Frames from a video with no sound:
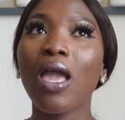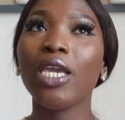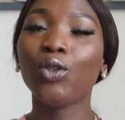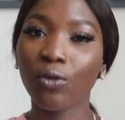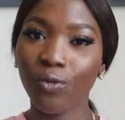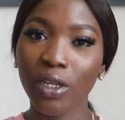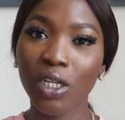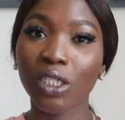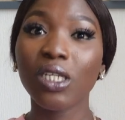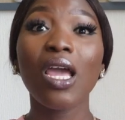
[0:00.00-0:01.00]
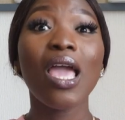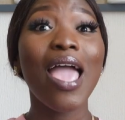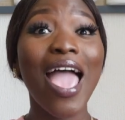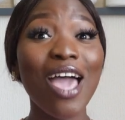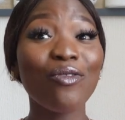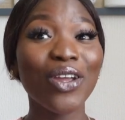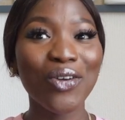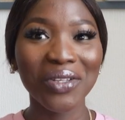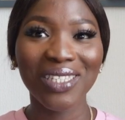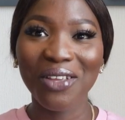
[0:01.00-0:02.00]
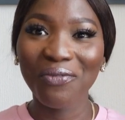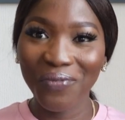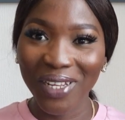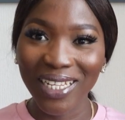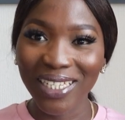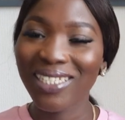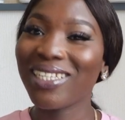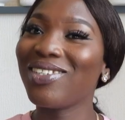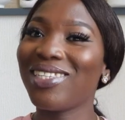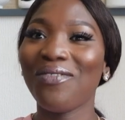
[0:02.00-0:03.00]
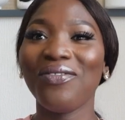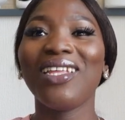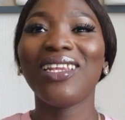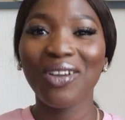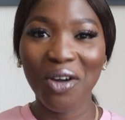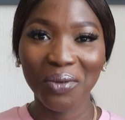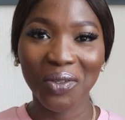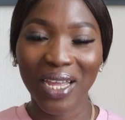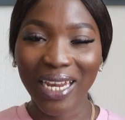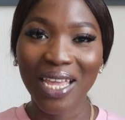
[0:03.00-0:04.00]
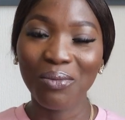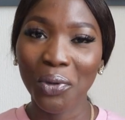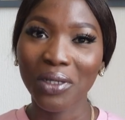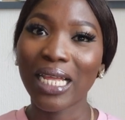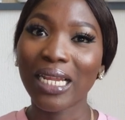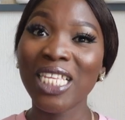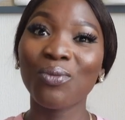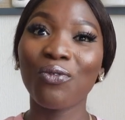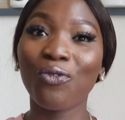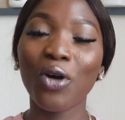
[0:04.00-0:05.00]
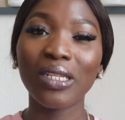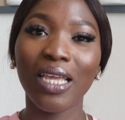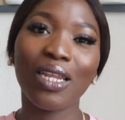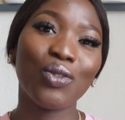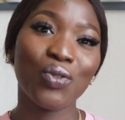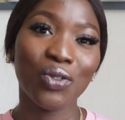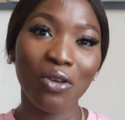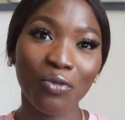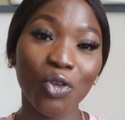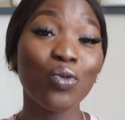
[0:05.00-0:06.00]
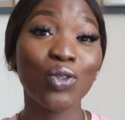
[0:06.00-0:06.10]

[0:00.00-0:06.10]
it will finish. Every good thing finish. It will definitely come to an end, but at least before then, it will you will